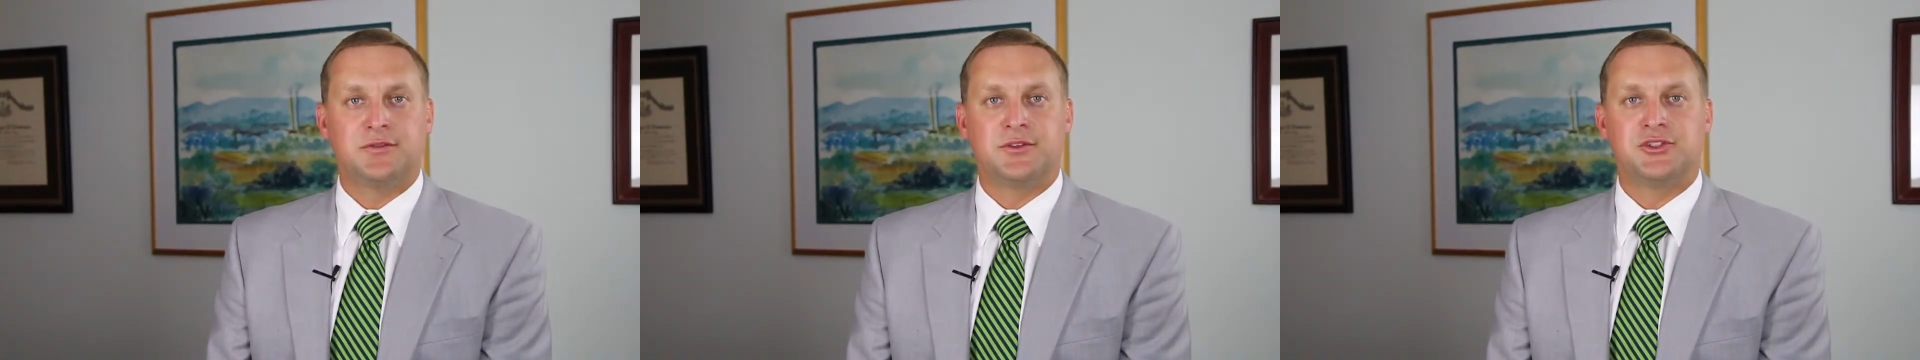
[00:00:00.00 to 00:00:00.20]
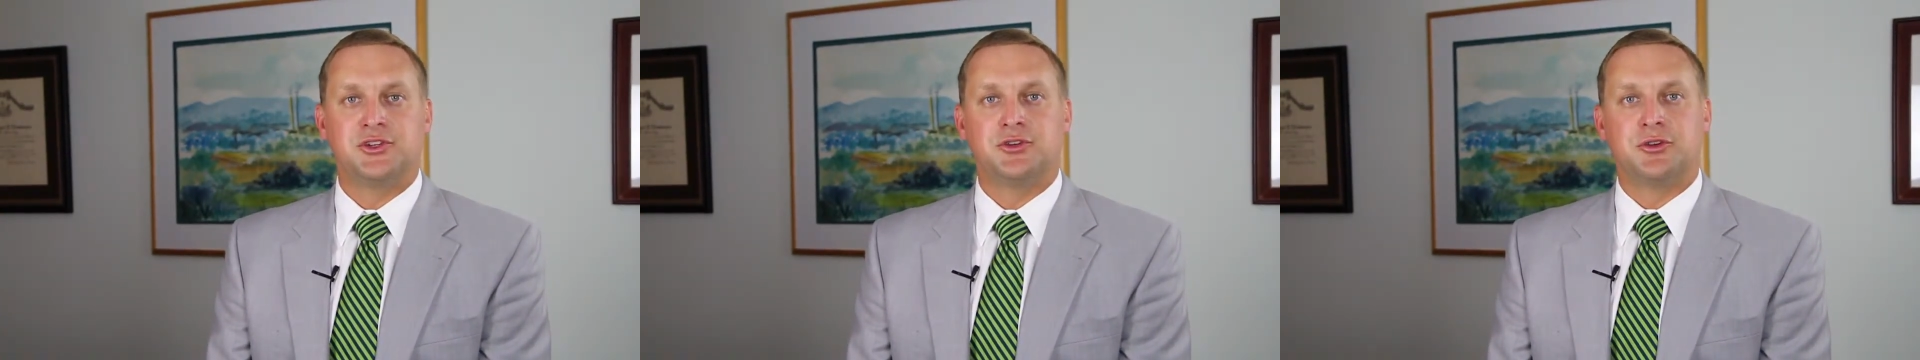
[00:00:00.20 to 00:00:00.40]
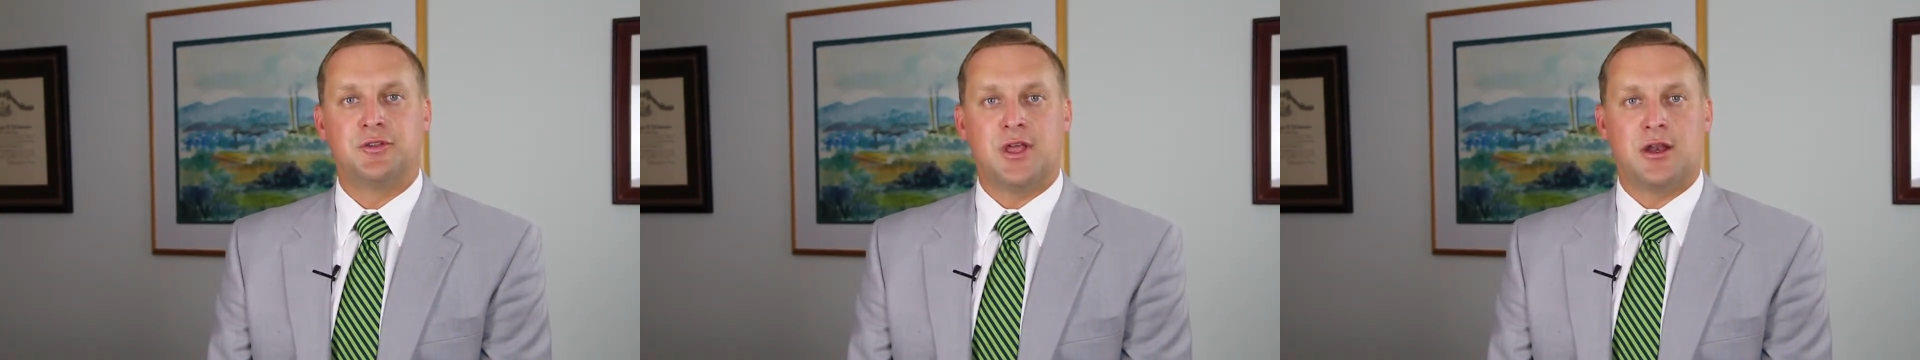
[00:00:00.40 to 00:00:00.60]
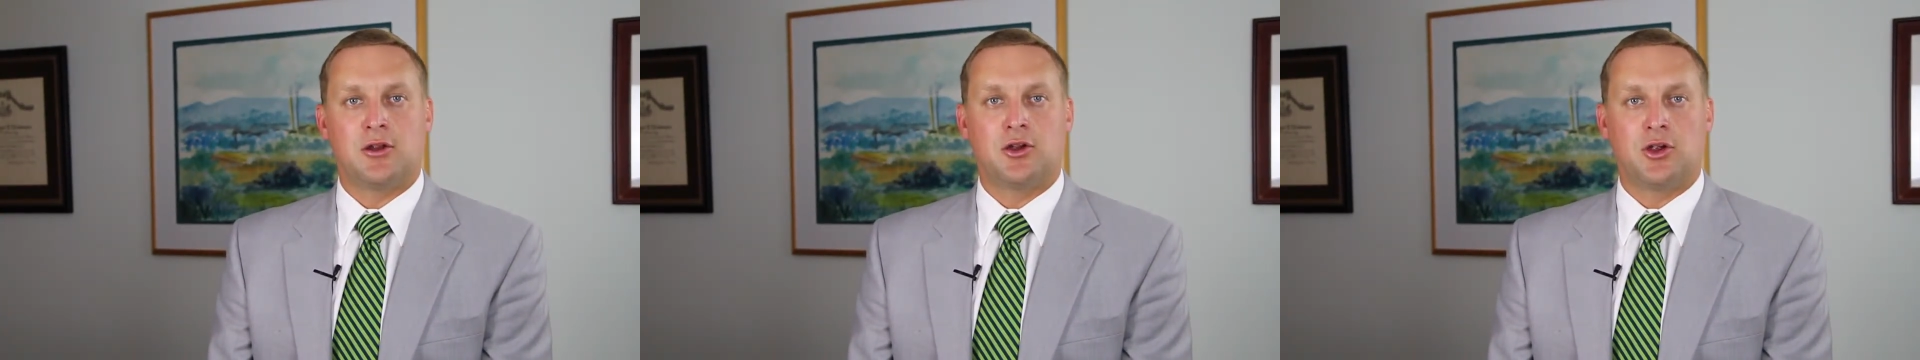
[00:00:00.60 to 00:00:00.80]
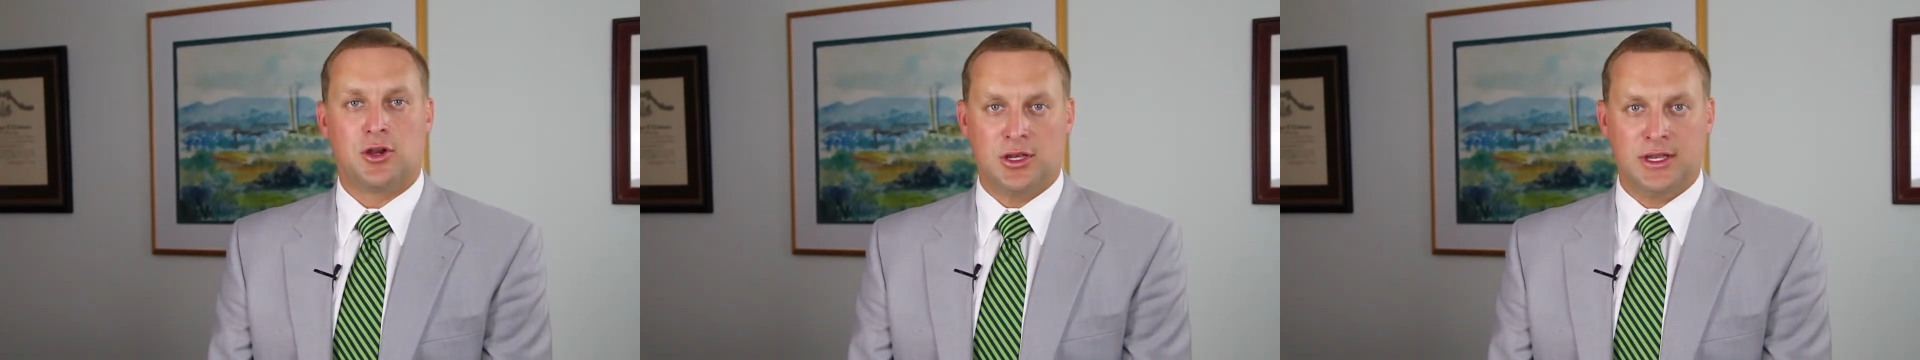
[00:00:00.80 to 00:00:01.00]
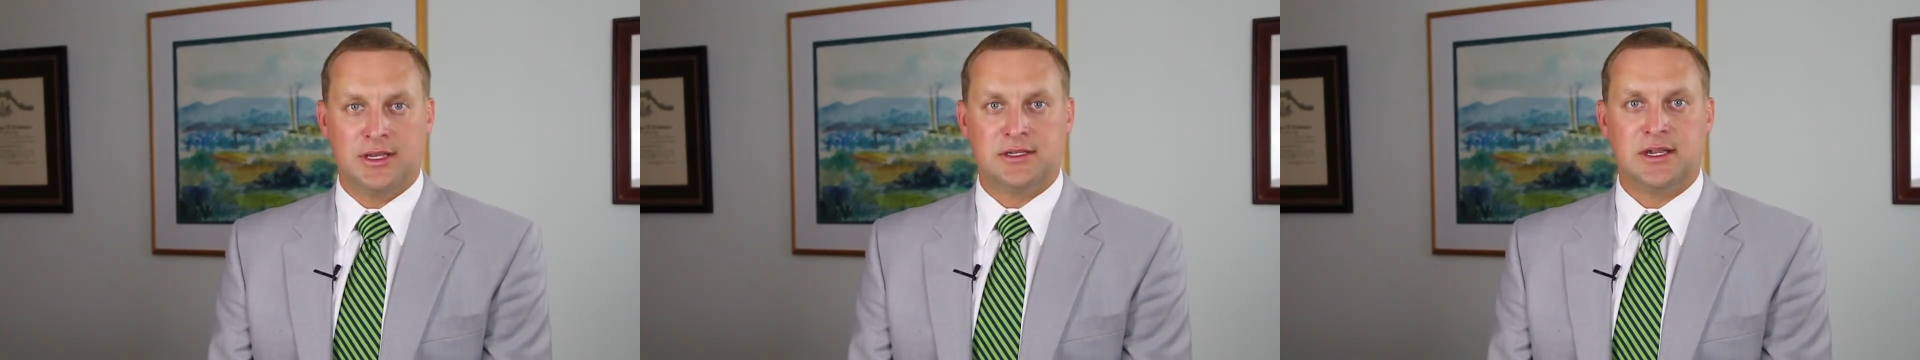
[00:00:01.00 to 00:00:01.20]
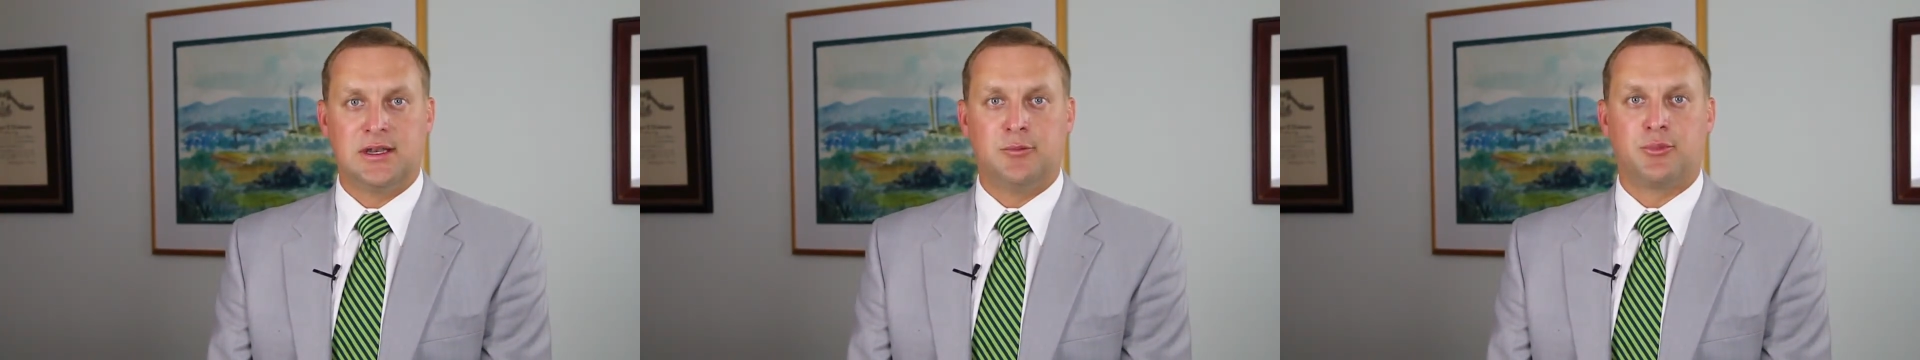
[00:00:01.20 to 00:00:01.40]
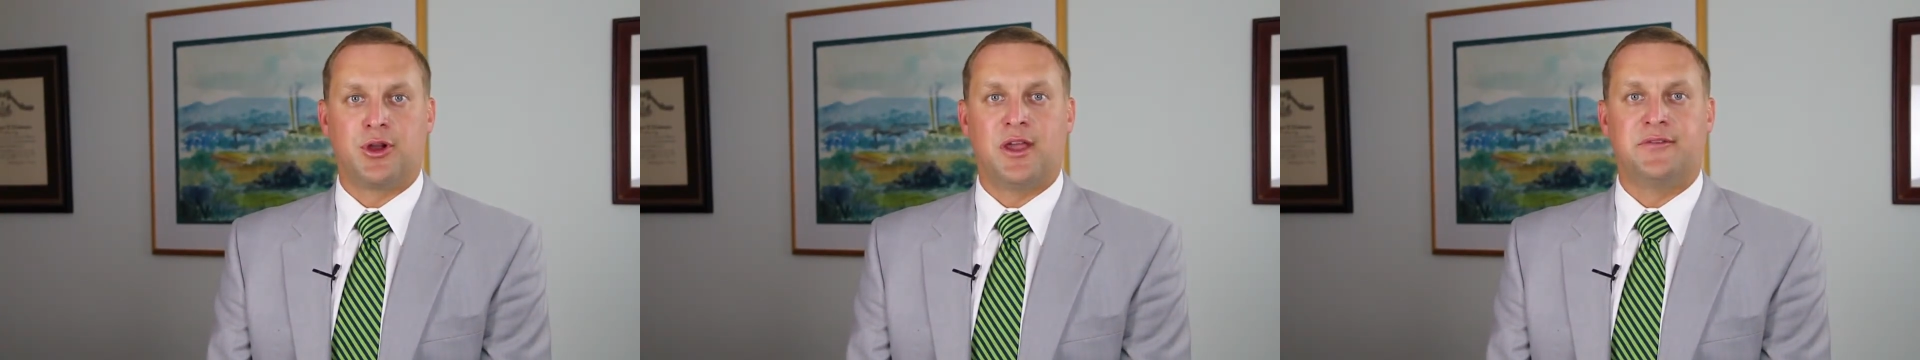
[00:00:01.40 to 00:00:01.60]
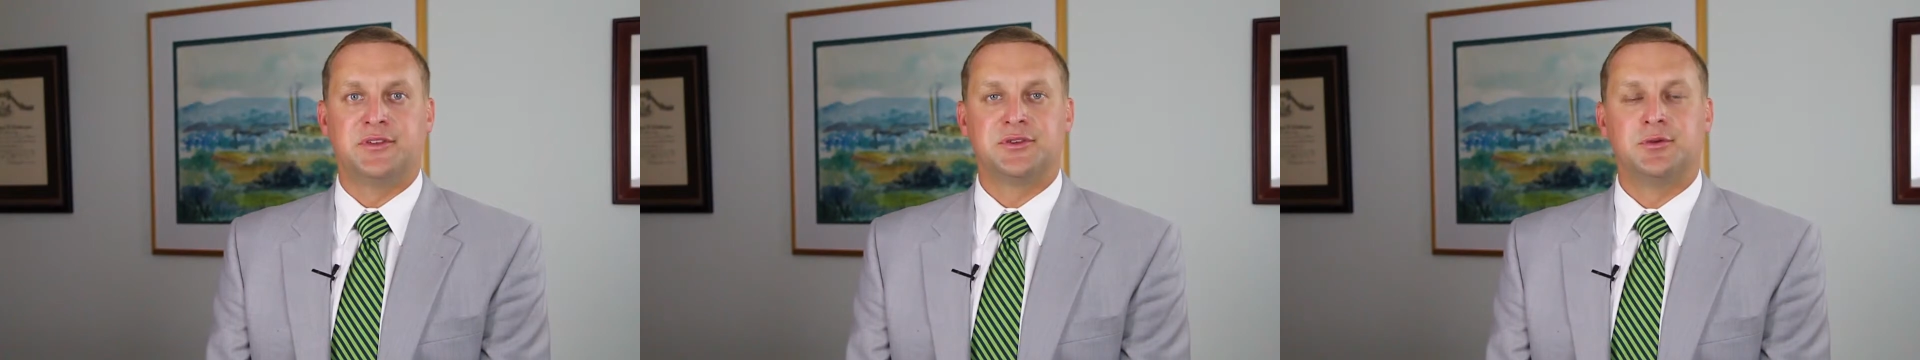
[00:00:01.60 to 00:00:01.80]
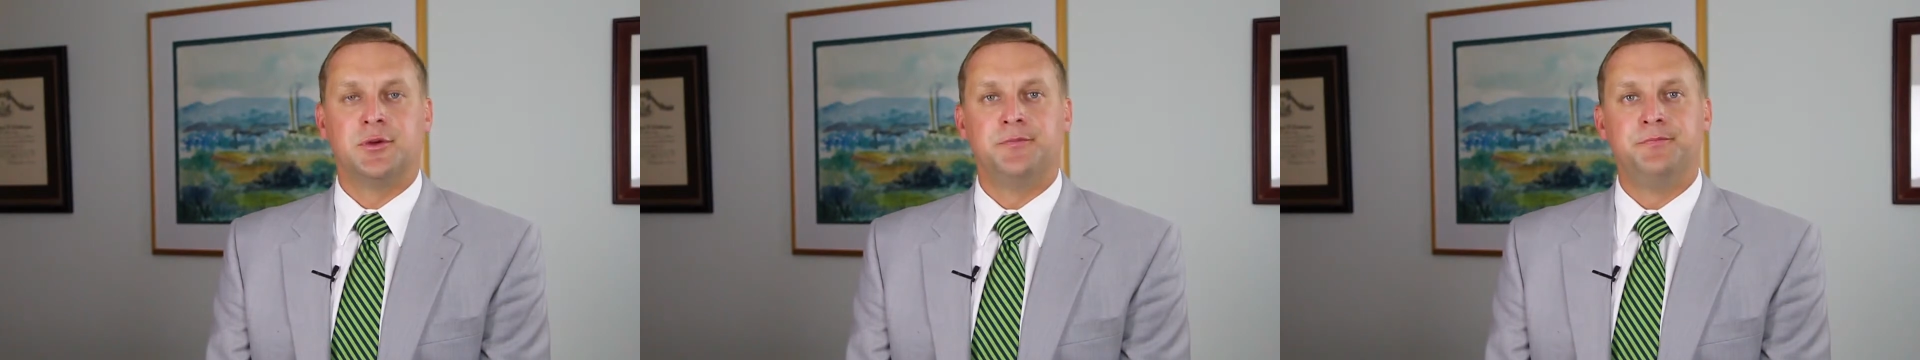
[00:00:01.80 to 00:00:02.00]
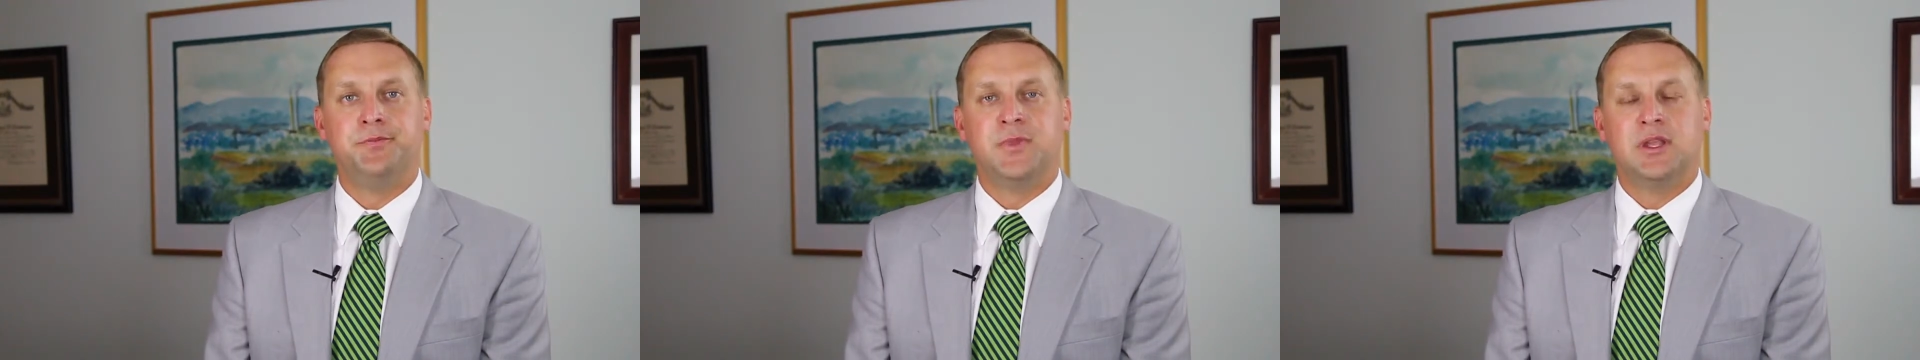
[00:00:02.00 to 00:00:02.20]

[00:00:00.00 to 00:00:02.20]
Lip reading: for children that are currently attending private school.